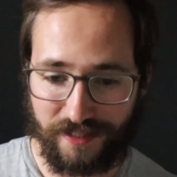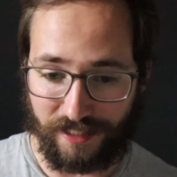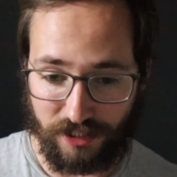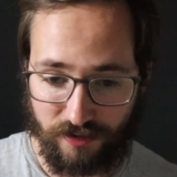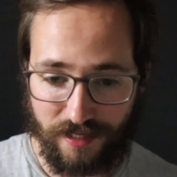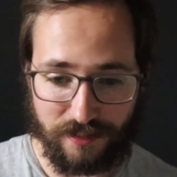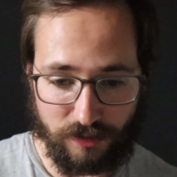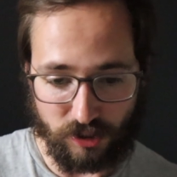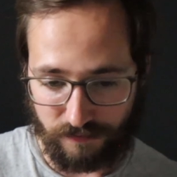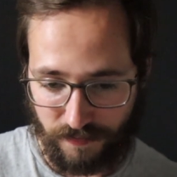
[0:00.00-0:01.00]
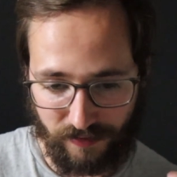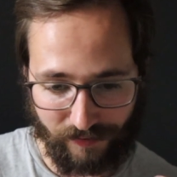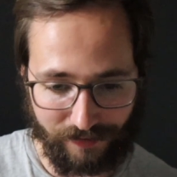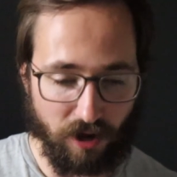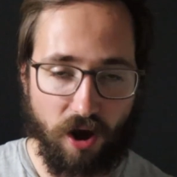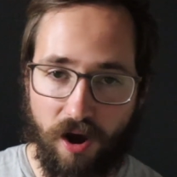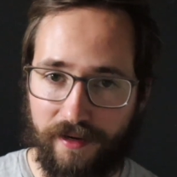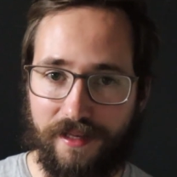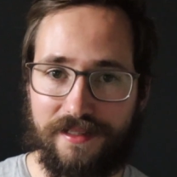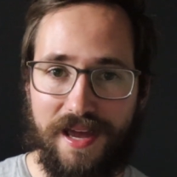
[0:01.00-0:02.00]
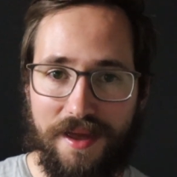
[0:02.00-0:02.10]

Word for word: Like, you need to just be like on it,